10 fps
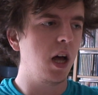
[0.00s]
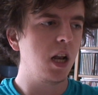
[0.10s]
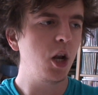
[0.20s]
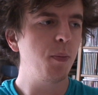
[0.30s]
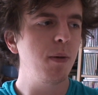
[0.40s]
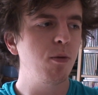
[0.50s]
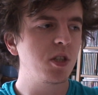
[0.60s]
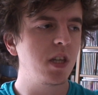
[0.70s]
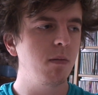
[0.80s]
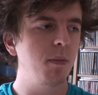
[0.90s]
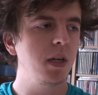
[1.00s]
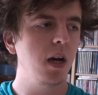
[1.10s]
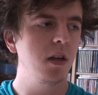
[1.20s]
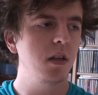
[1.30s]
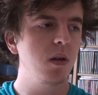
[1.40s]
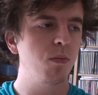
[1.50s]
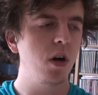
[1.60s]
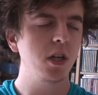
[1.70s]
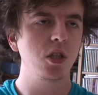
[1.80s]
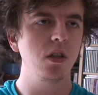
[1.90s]
A lot of people seem to be under the
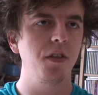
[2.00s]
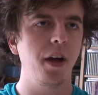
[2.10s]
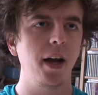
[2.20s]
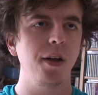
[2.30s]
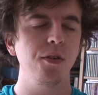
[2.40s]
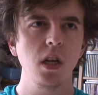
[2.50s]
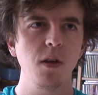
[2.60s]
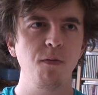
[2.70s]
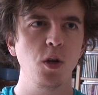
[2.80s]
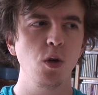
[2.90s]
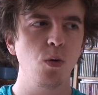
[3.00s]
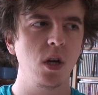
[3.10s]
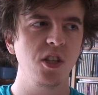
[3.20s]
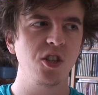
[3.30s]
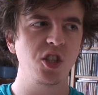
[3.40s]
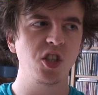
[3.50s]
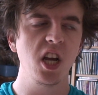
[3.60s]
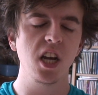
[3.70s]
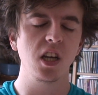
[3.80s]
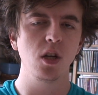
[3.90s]
impression that if you can
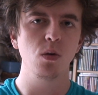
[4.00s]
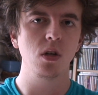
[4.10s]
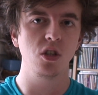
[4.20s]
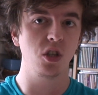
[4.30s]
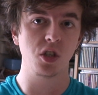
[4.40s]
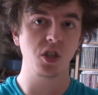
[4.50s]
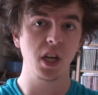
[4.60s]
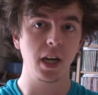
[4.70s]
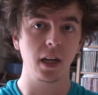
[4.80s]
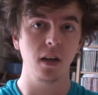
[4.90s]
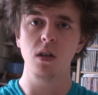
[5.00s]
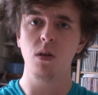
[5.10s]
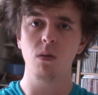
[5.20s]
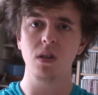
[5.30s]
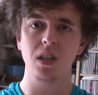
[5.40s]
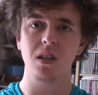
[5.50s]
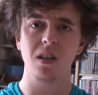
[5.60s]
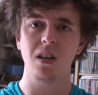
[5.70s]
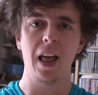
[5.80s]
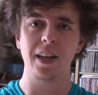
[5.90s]
sing, you can just sing. You don't need
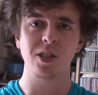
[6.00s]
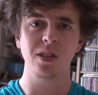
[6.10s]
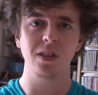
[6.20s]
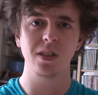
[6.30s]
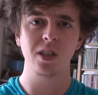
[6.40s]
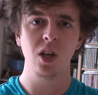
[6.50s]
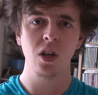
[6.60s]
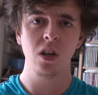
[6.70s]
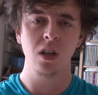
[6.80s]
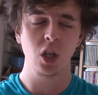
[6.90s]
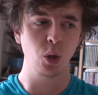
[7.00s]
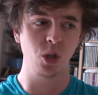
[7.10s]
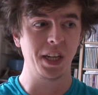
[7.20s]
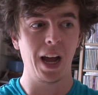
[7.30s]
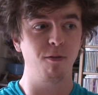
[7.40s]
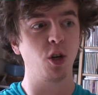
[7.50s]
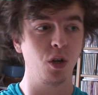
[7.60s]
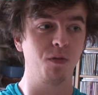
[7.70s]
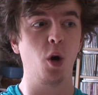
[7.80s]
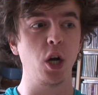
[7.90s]
lessons. You just have a
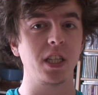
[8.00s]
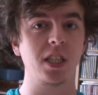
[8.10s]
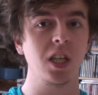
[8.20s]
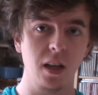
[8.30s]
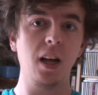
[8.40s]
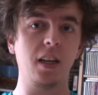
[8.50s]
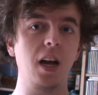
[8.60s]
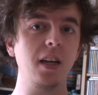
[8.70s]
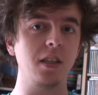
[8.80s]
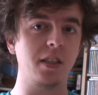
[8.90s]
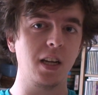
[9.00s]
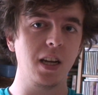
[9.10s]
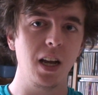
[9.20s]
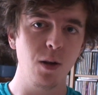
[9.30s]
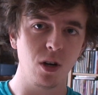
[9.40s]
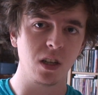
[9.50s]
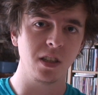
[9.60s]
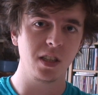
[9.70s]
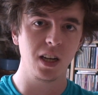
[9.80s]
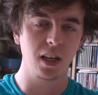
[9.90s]
good voice. are like, I can sing, anyone can
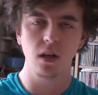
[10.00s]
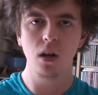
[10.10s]
sing.